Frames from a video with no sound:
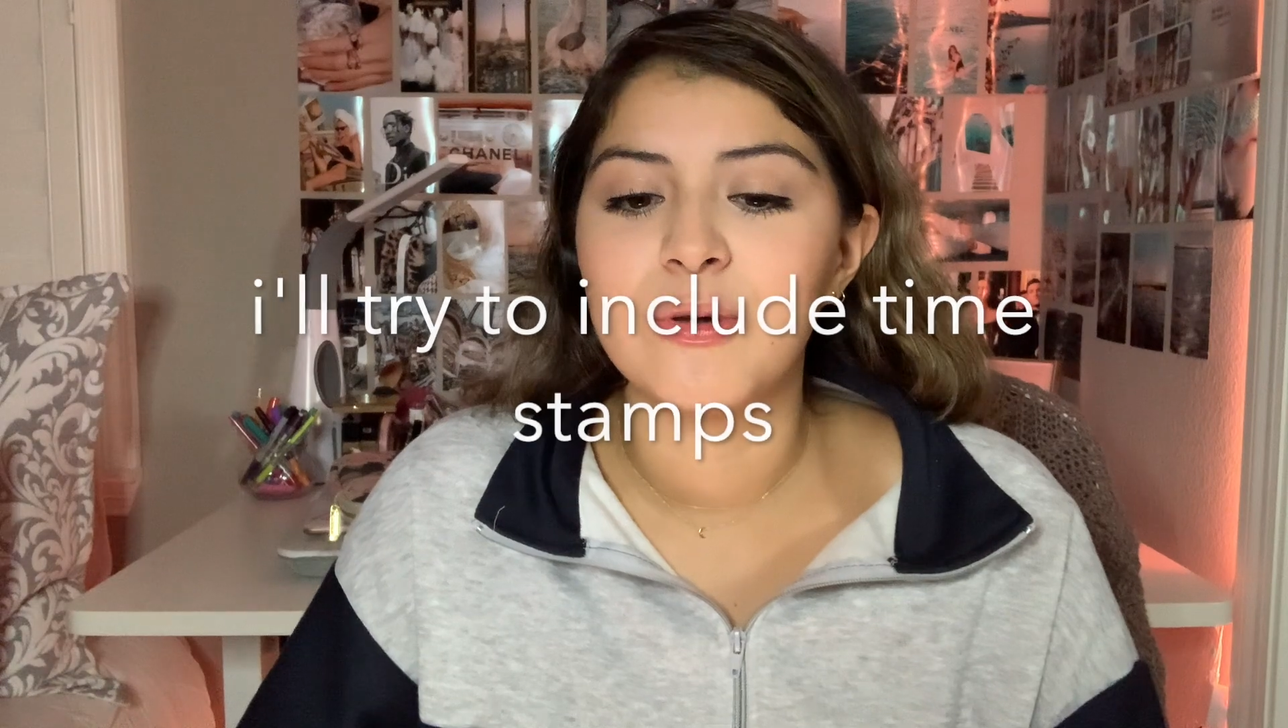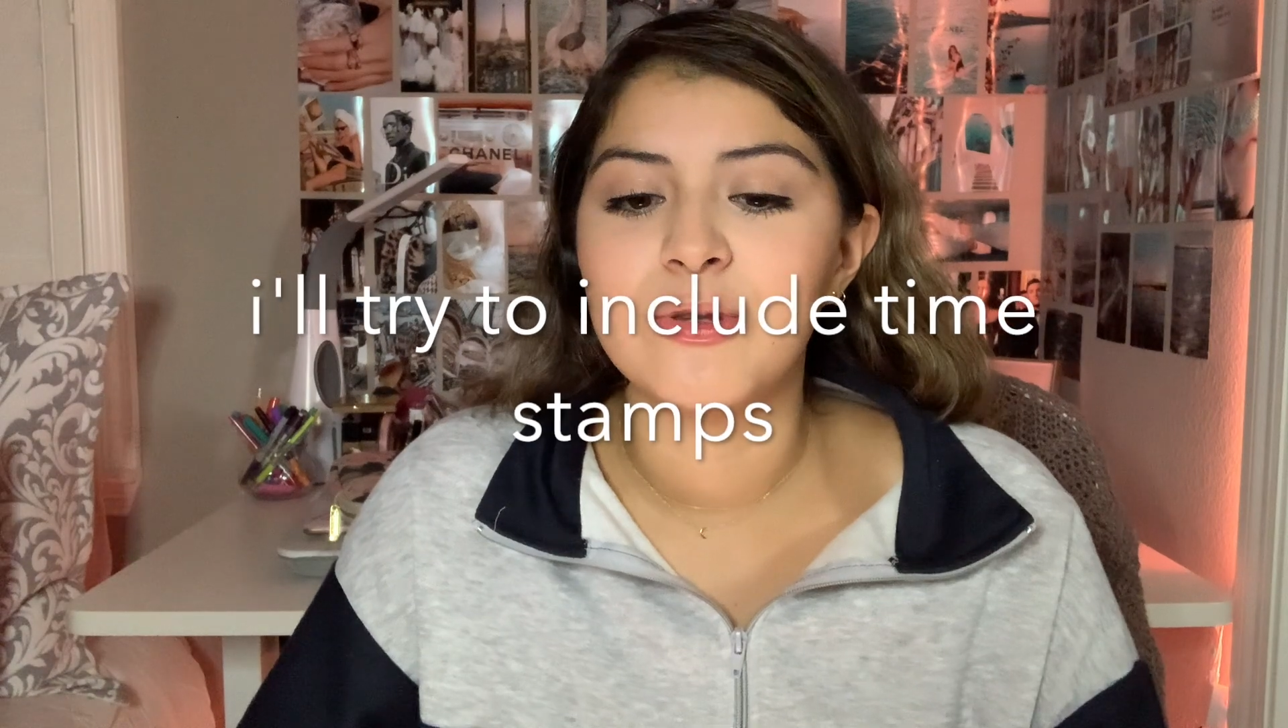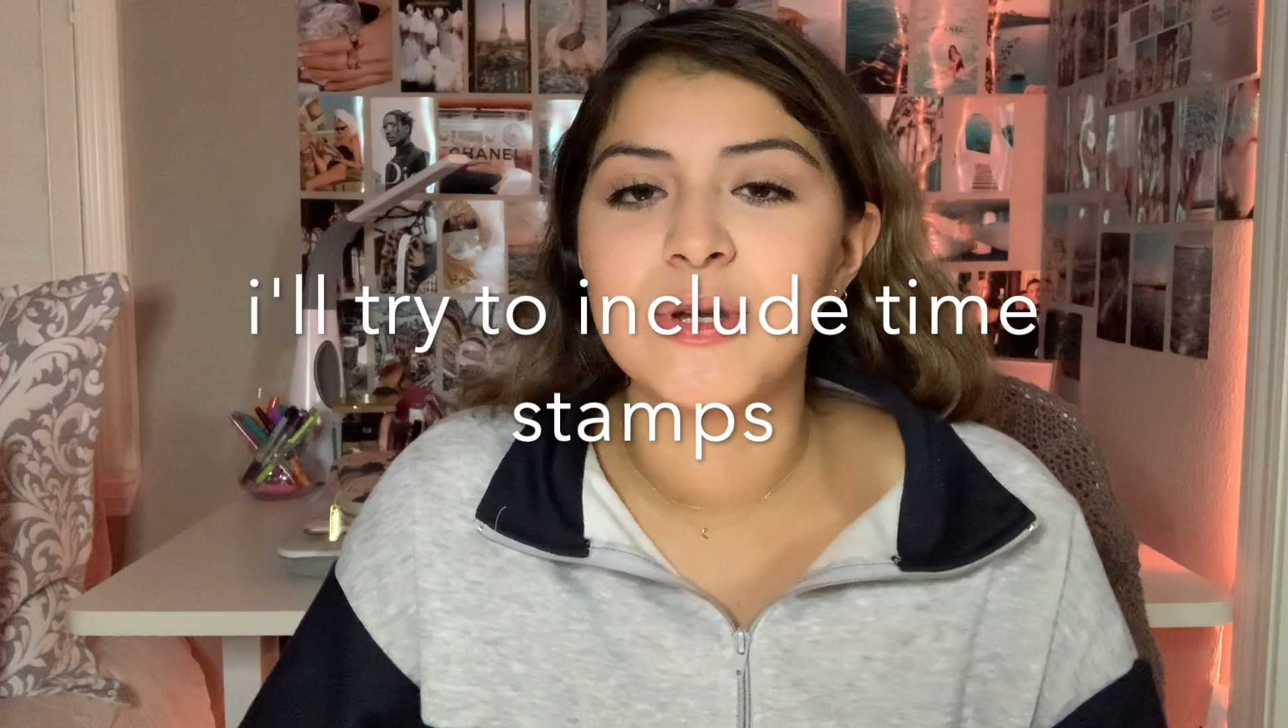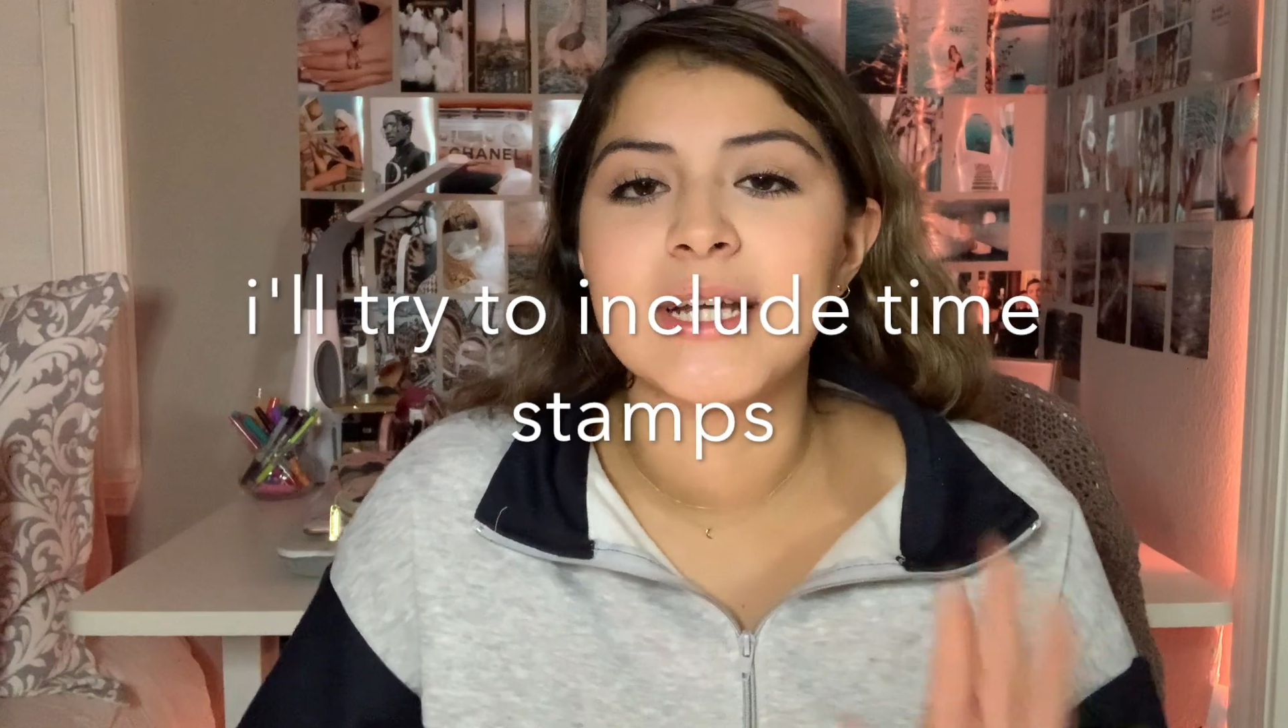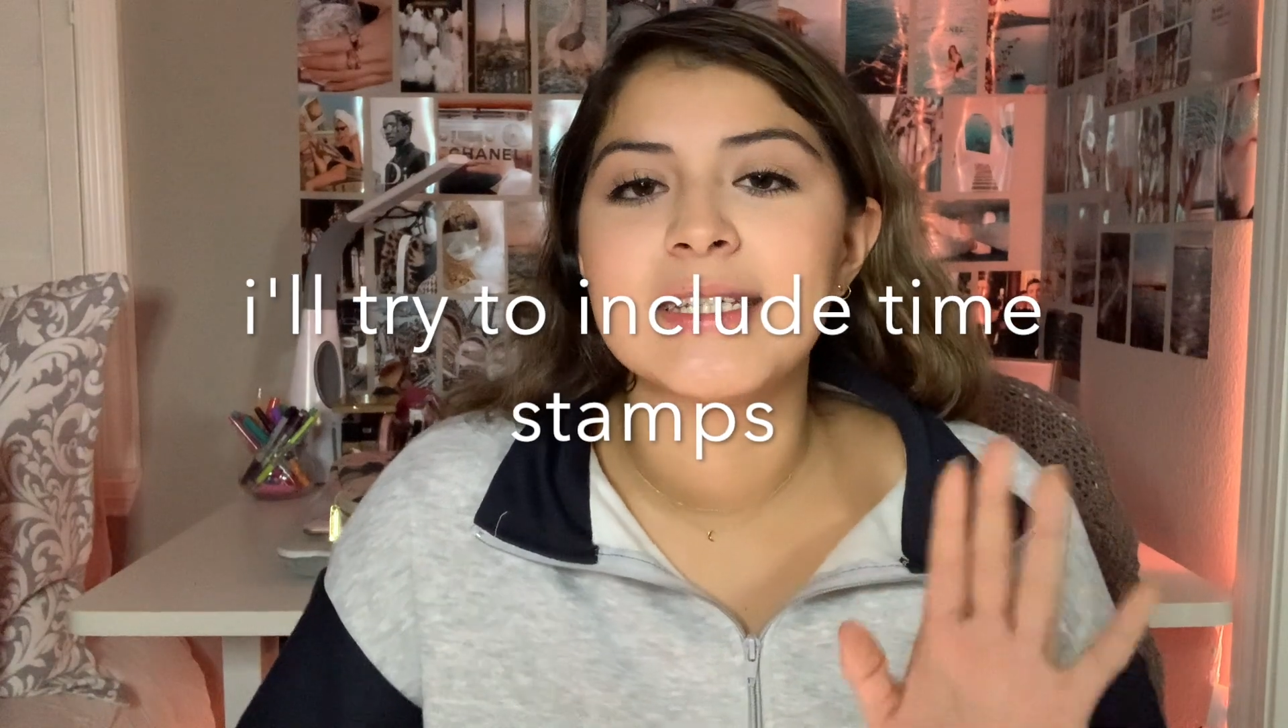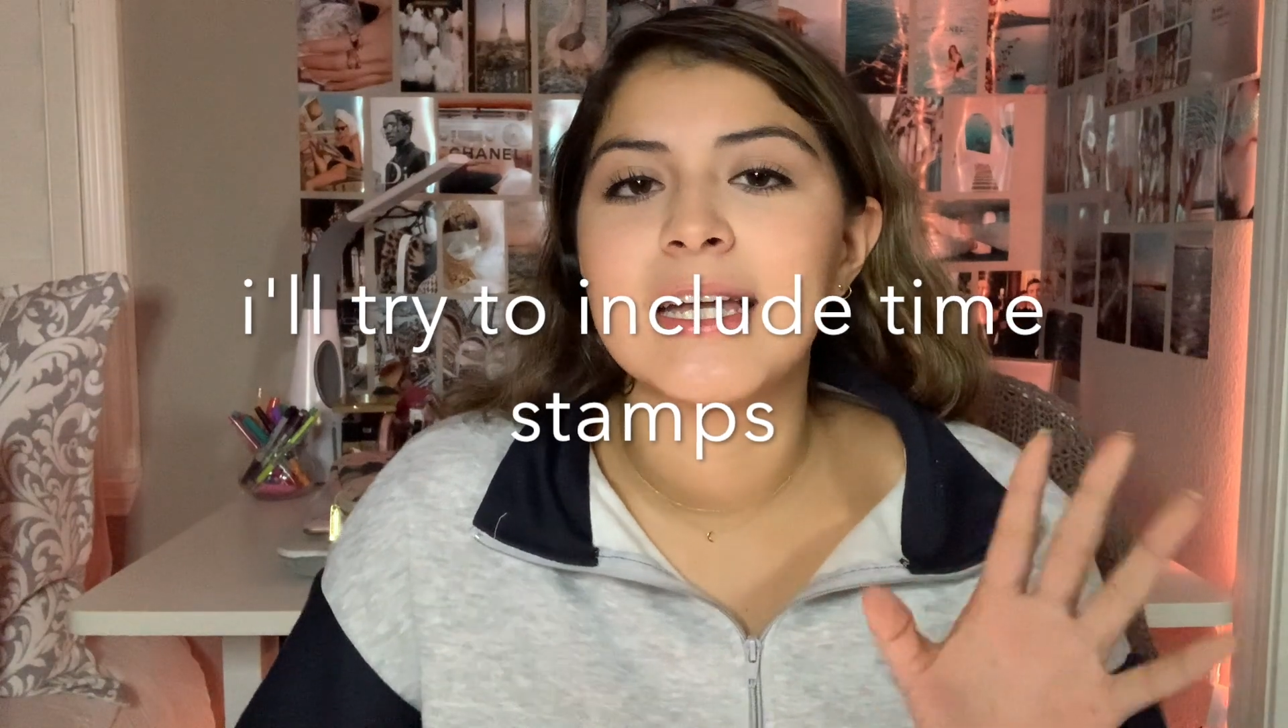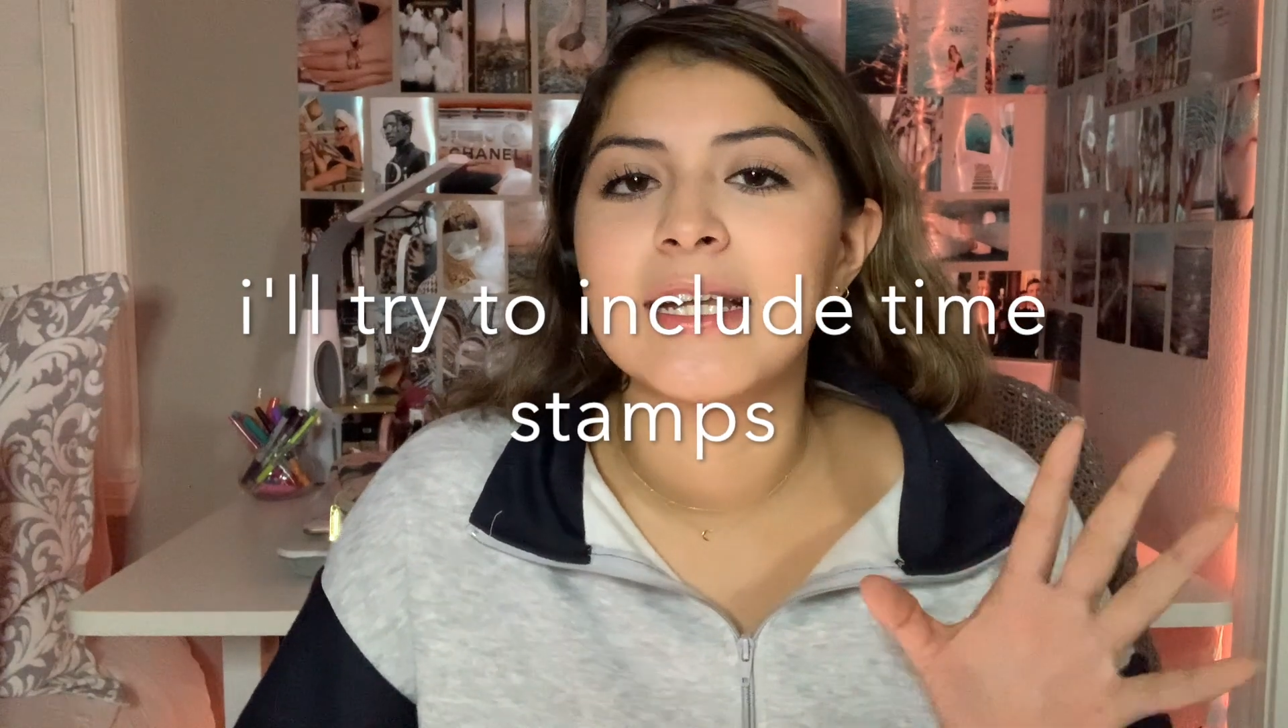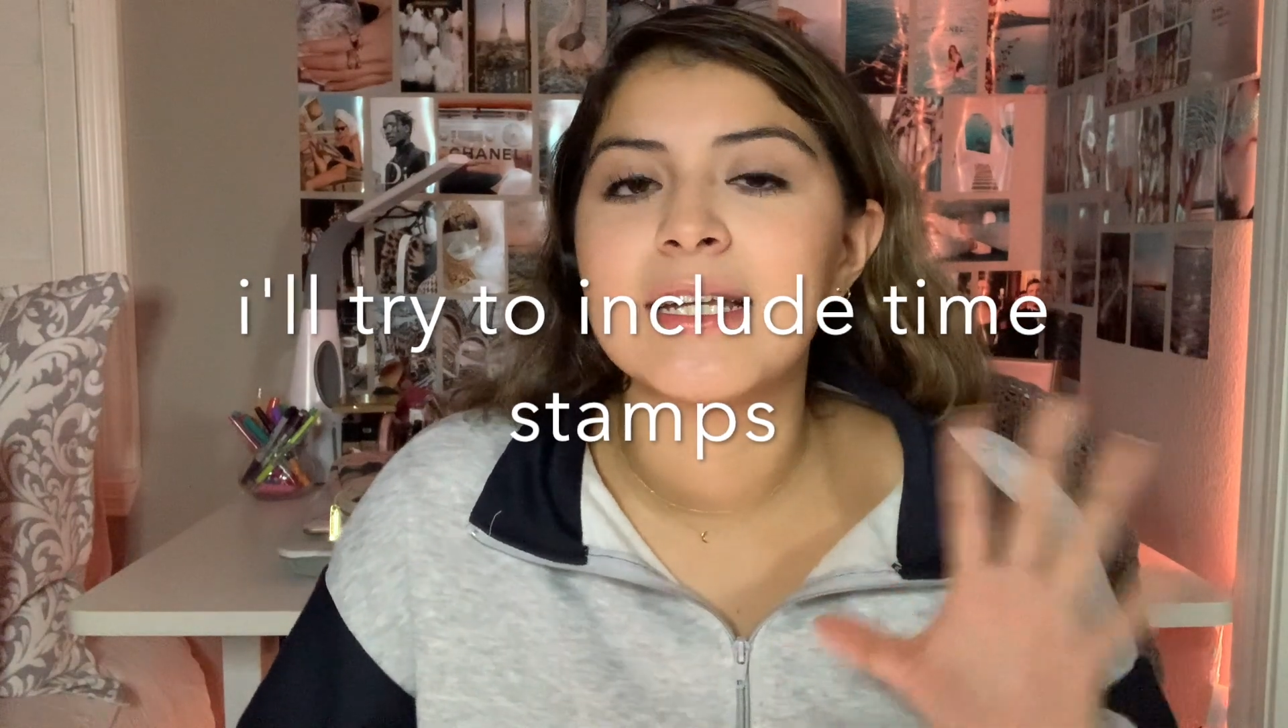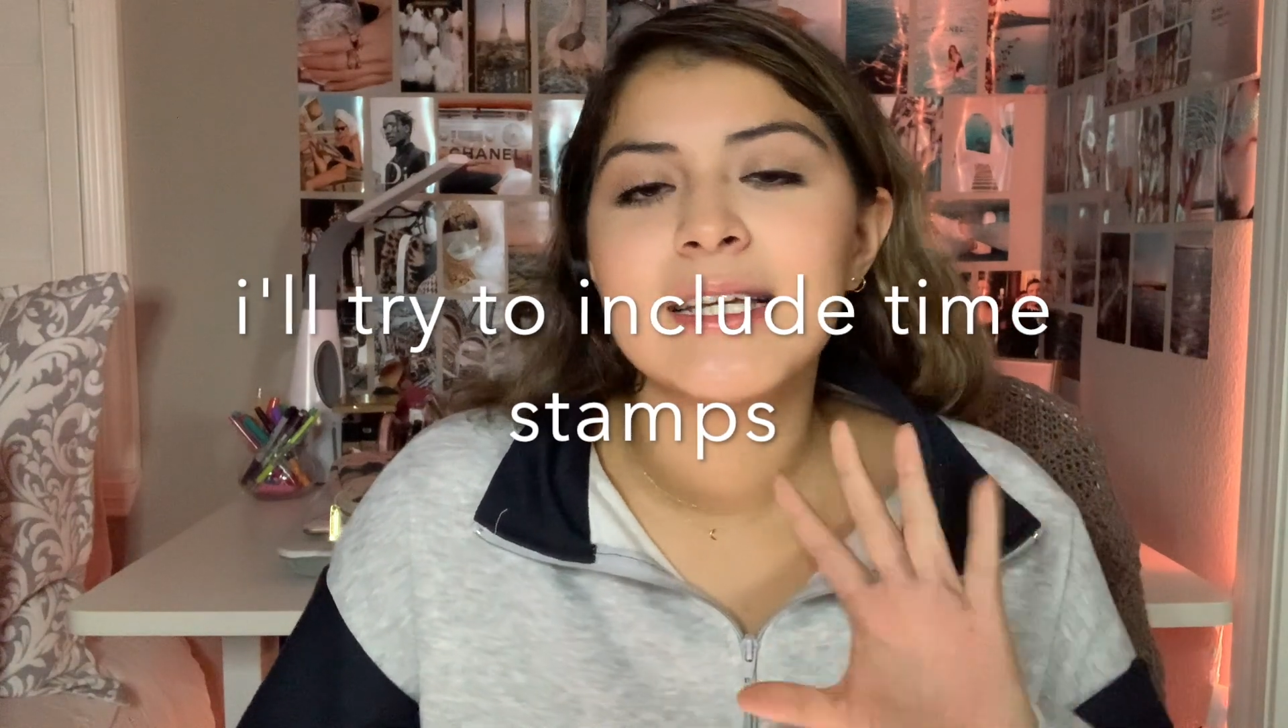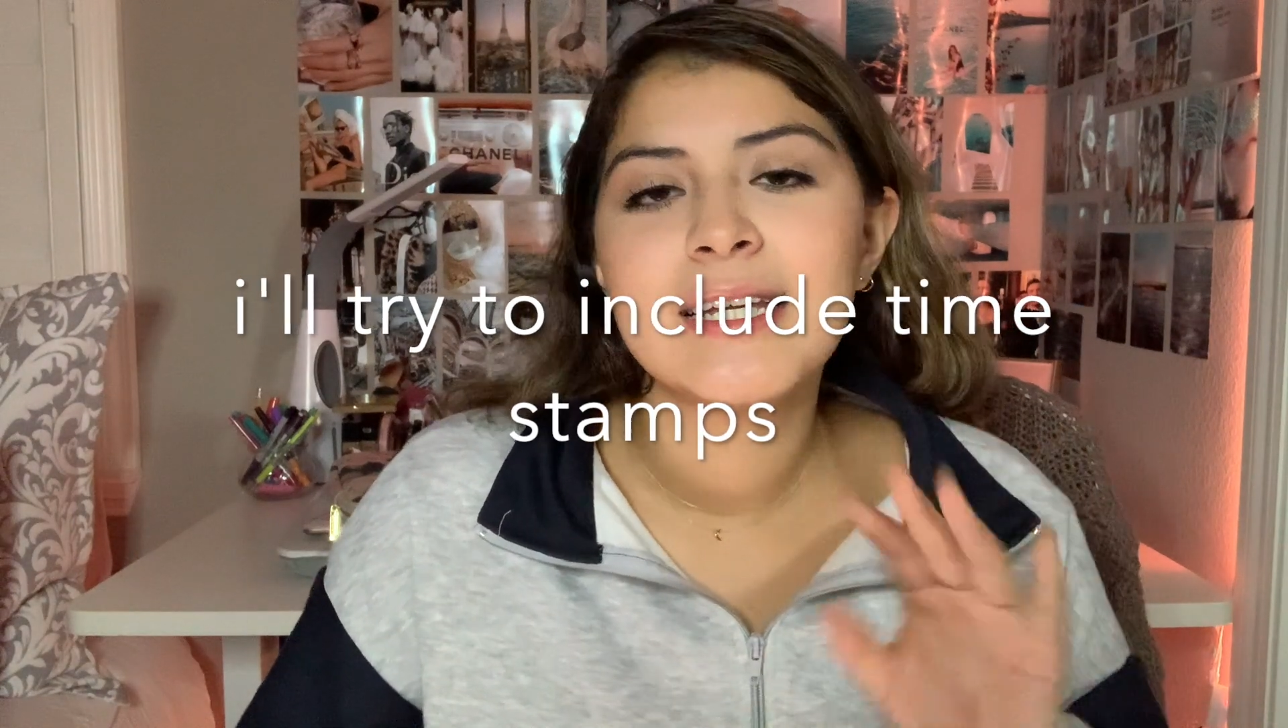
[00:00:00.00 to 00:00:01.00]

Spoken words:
you guys can